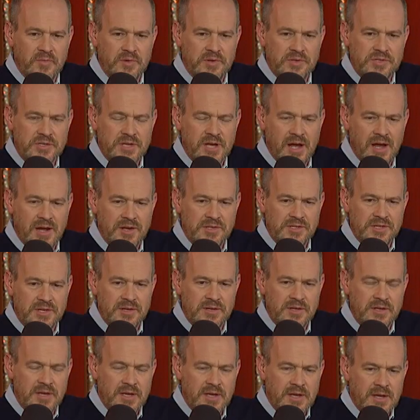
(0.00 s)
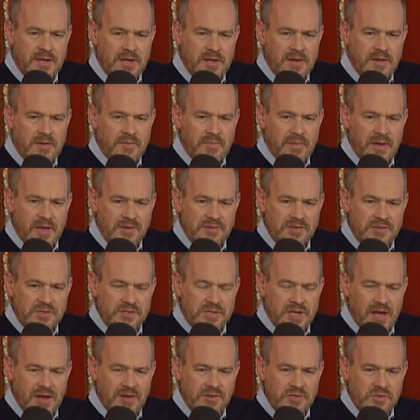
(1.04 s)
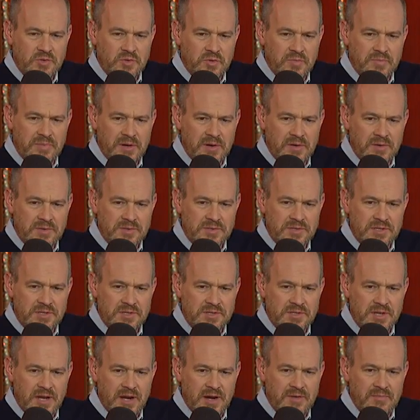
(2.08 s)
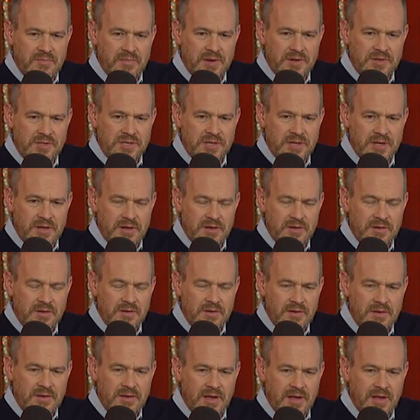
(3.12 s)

Wisconsin makes his high school bones in the state of Michigan,